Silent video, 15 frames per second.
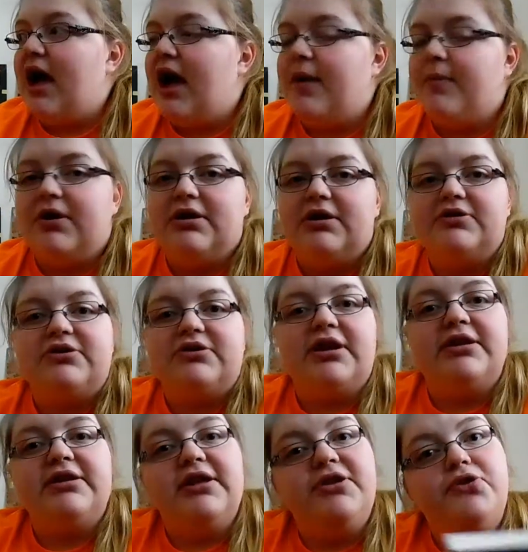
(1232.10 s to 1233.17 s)
I'm going to
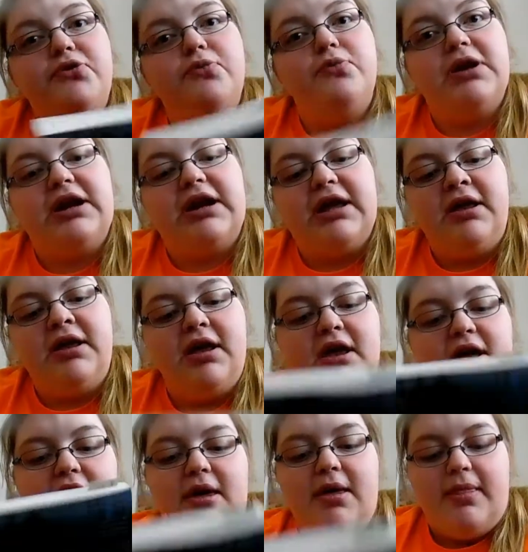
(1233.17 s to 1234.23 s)
continue reading
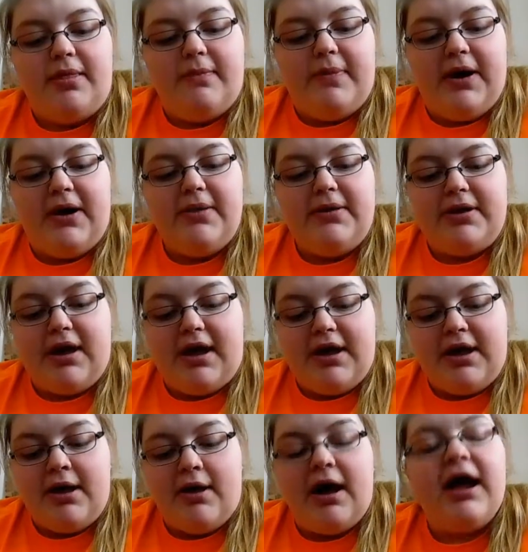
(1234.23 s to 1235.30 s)
The Bear and the
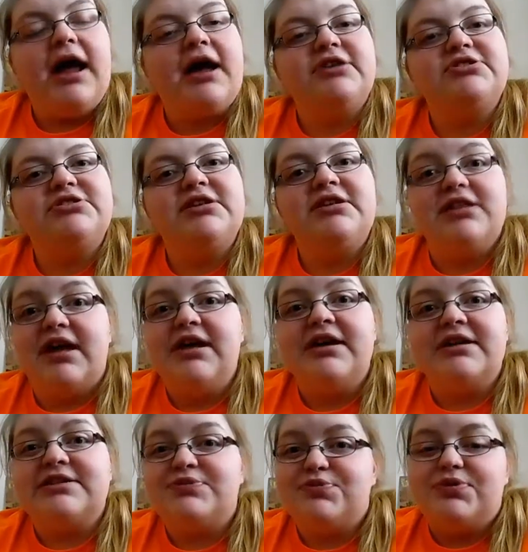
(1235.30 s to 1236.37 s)
Nightingale. I actually like
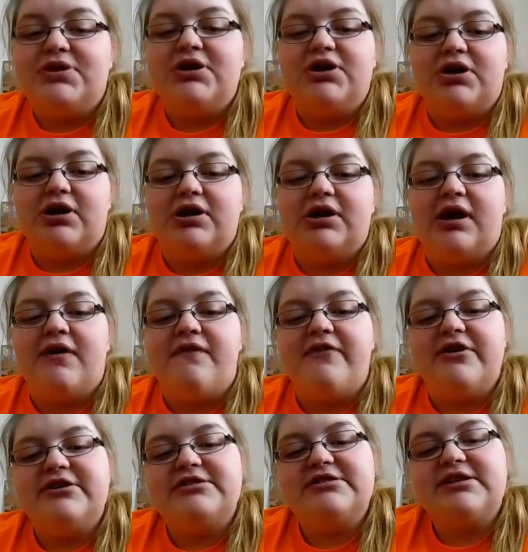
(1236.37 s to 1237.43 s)
it. It's really good. At
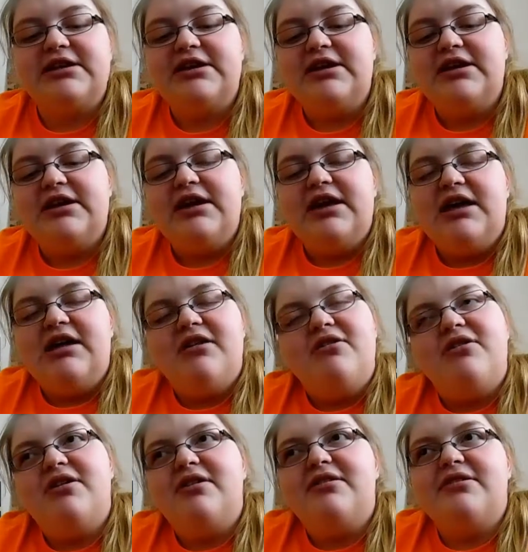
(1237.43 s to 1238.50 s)
first,
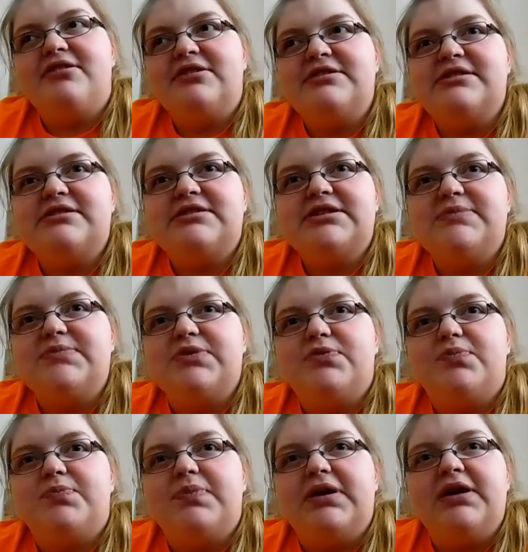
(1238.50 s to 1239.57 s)
uh, there doesn't seem to
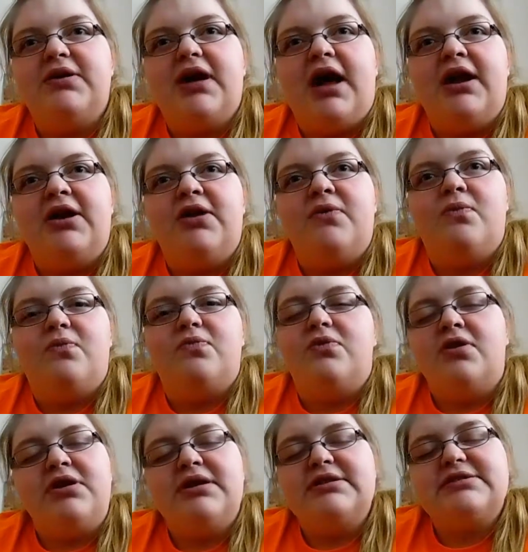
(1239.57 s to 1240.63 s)
be any,
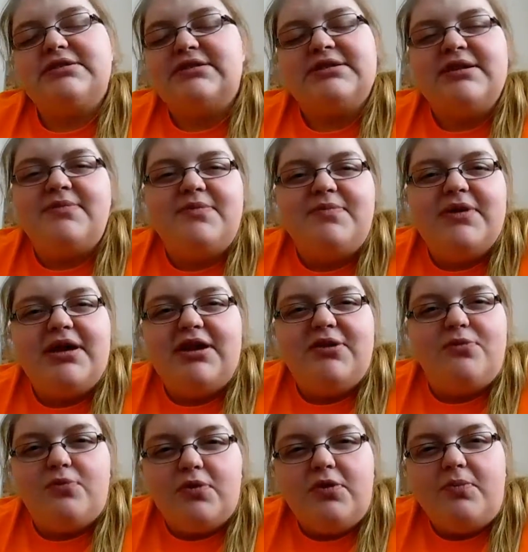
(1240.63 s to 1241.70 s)
there didn't seem to be
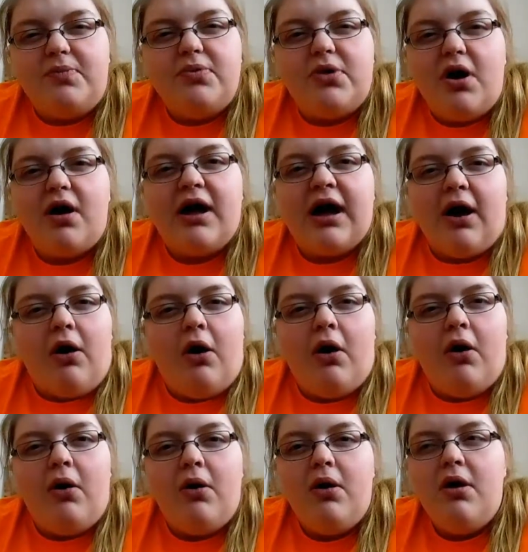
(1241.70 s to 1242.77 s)
any real plot at
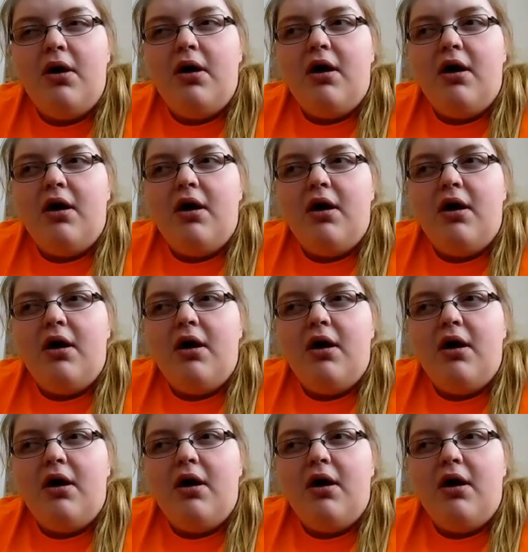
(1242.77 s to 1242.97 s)
all.